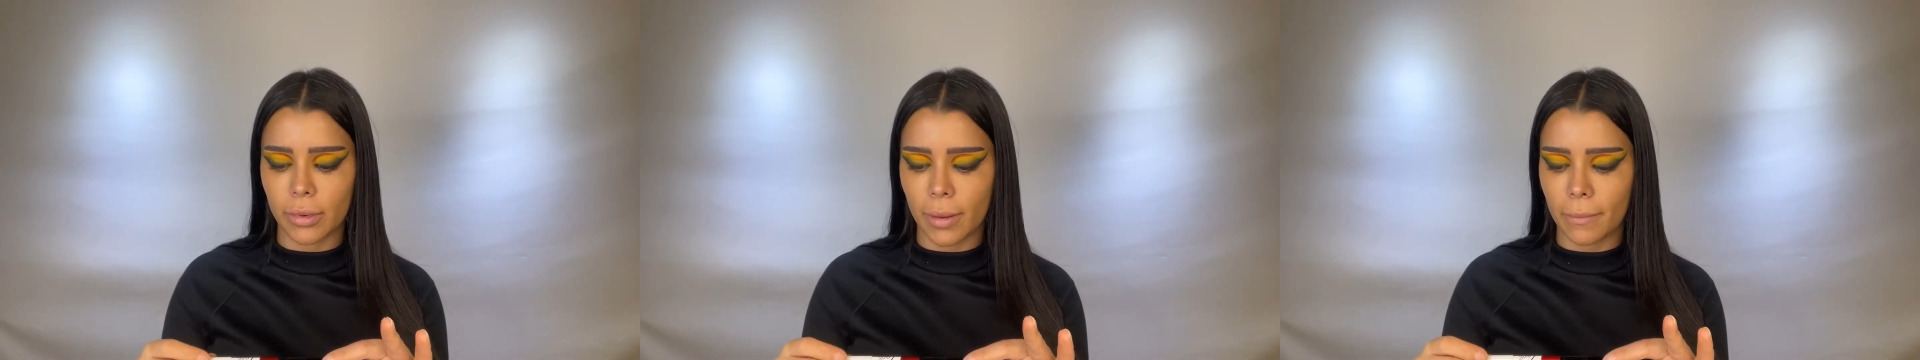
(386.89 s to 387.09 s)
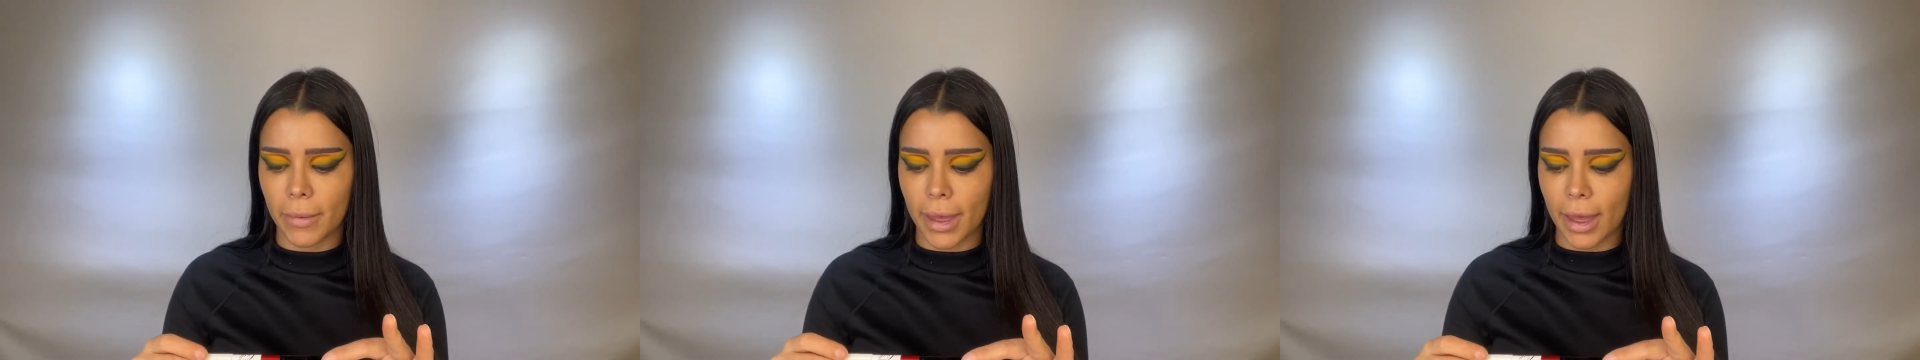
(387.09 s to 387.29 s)

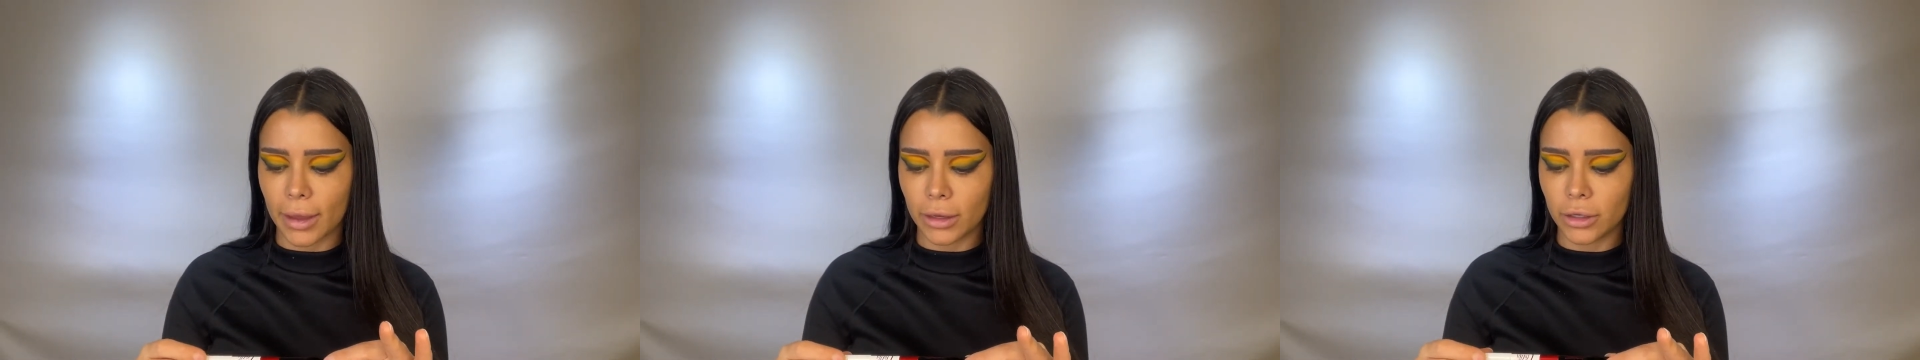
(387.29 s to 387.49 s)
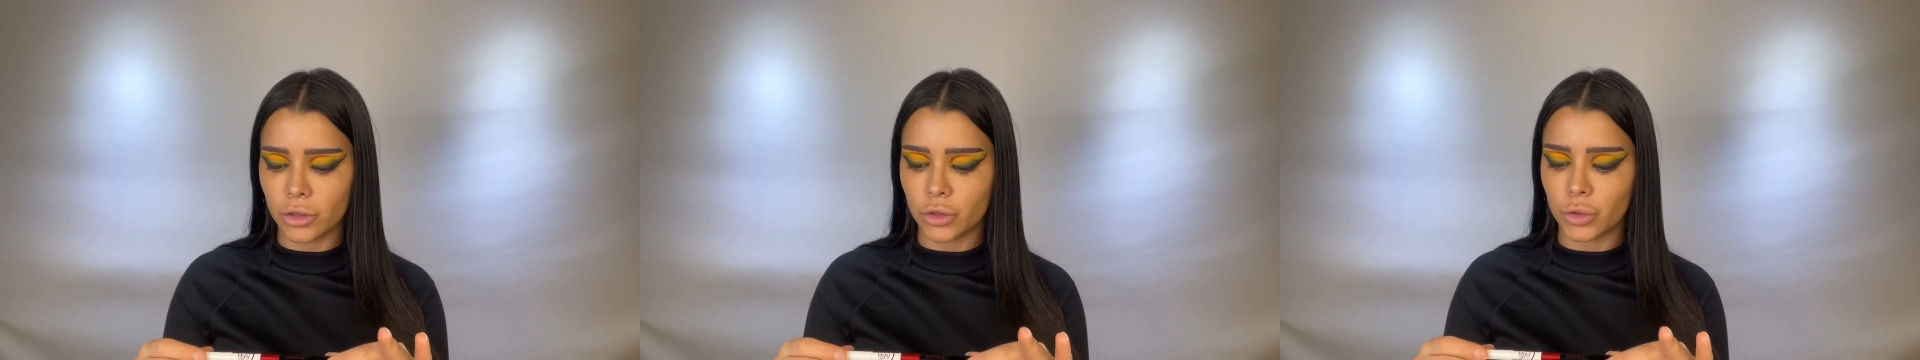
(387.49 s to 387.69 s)

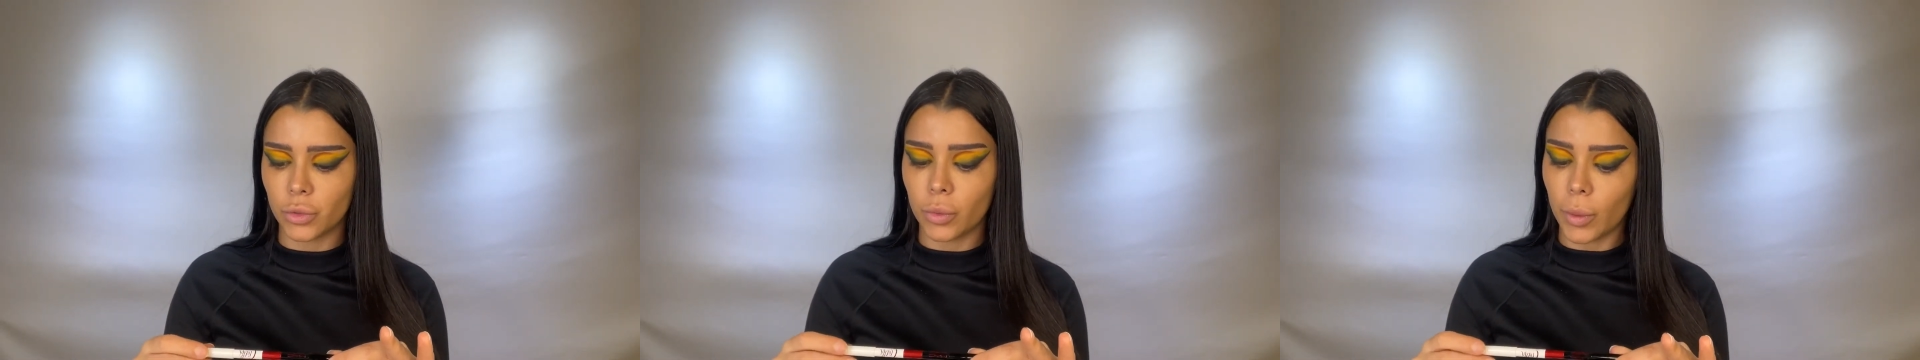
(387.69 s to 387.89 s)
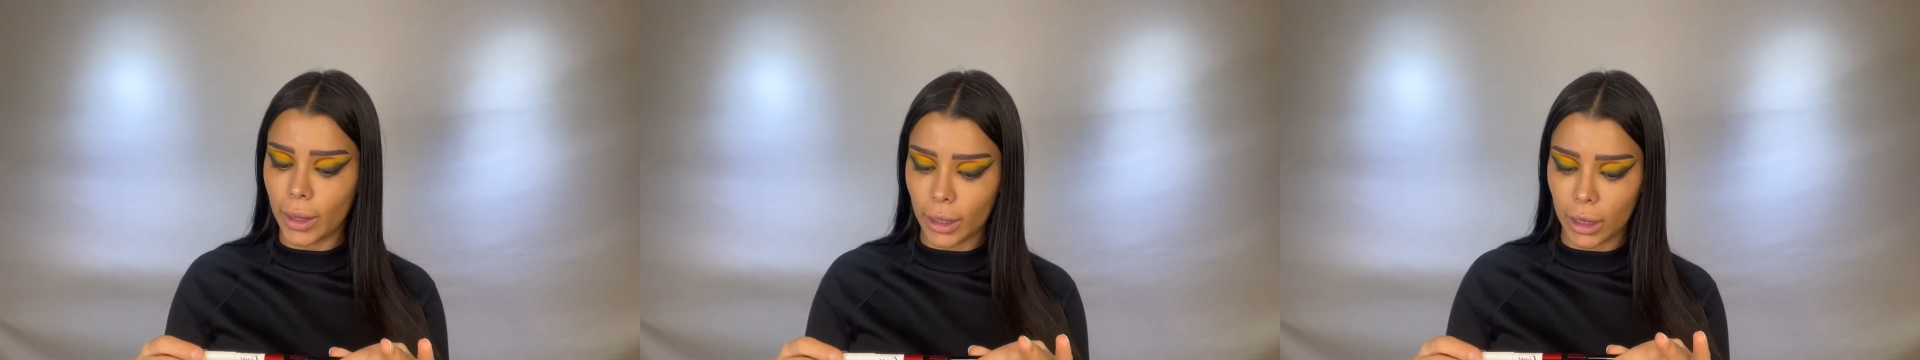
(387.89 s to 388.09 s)
MAC,
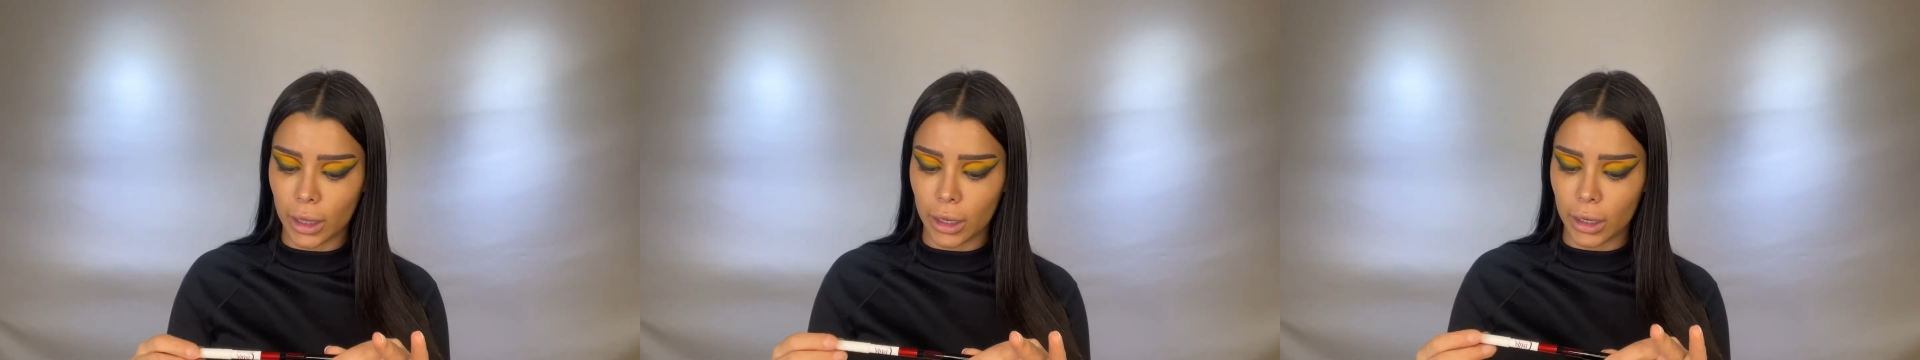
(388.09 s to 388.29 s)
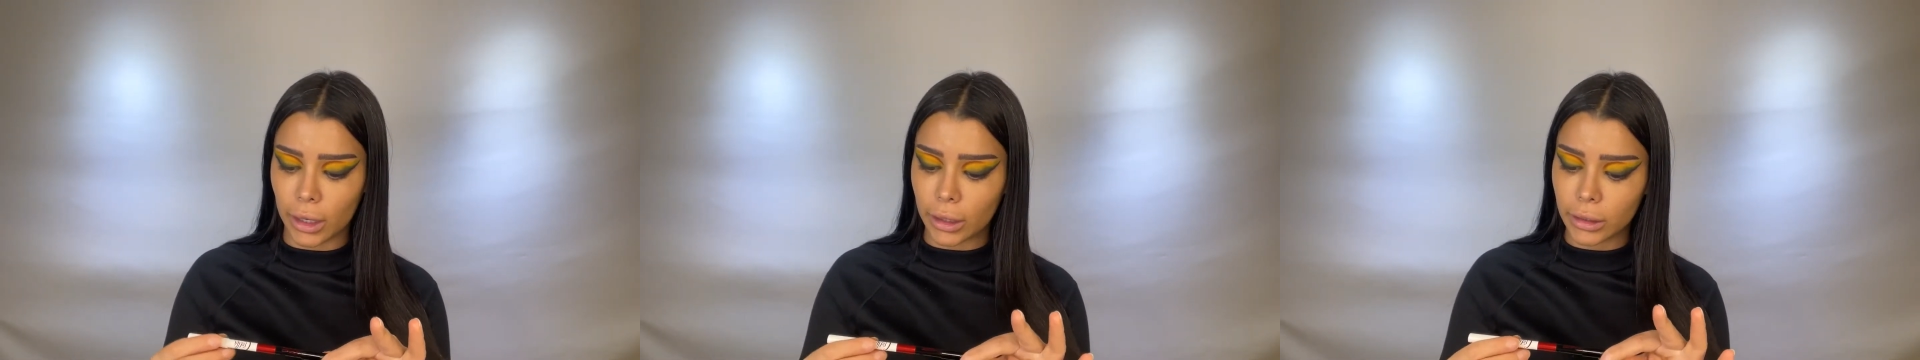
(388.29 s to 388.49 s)

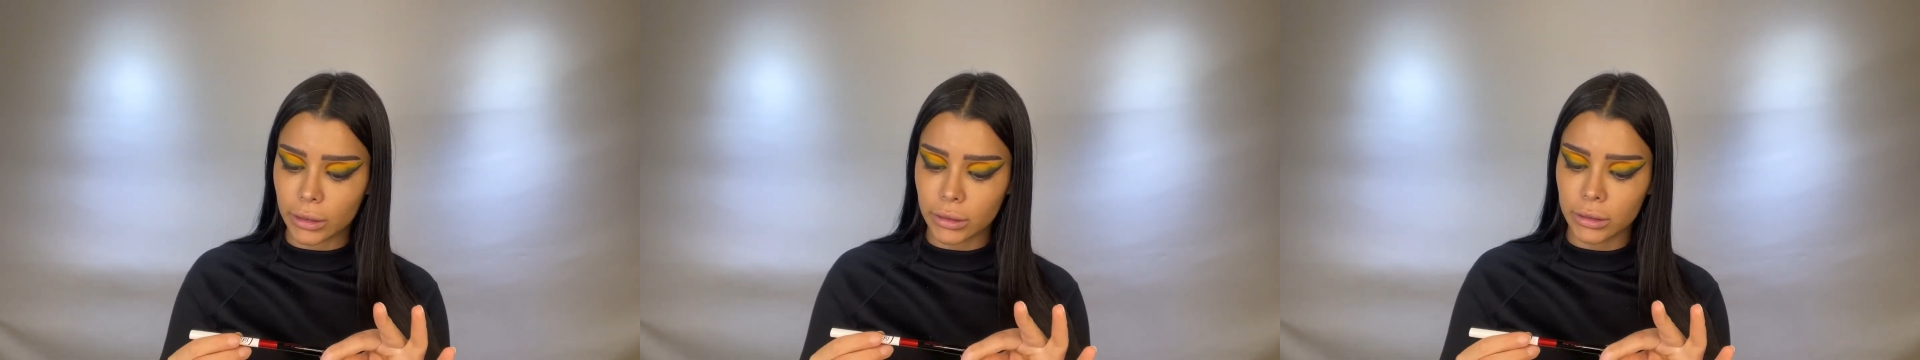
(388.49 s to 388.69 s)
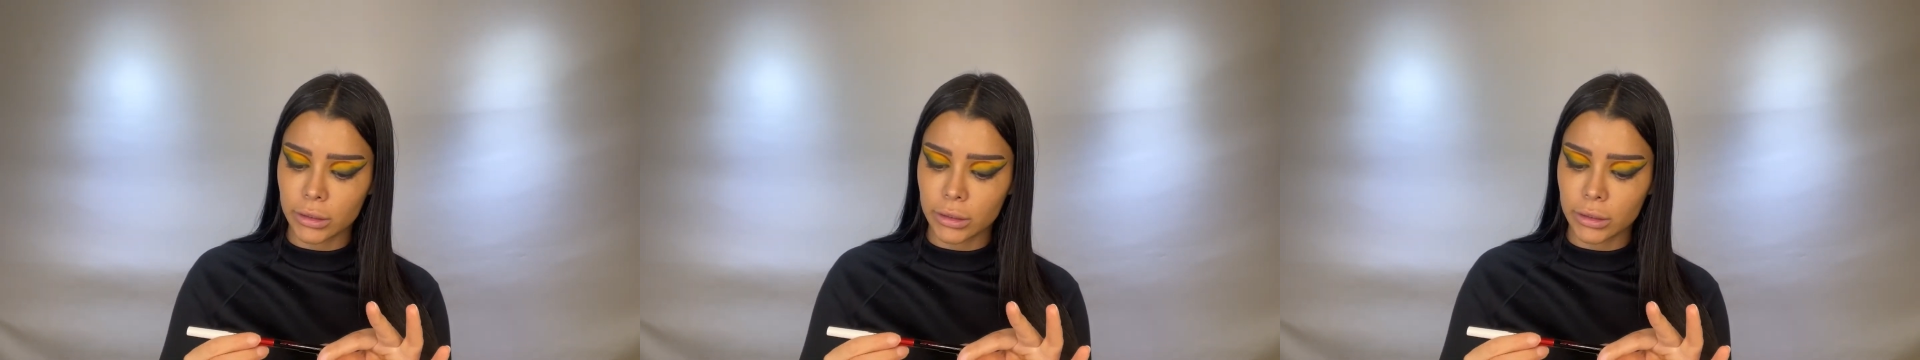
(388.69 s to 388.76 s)
Cruella.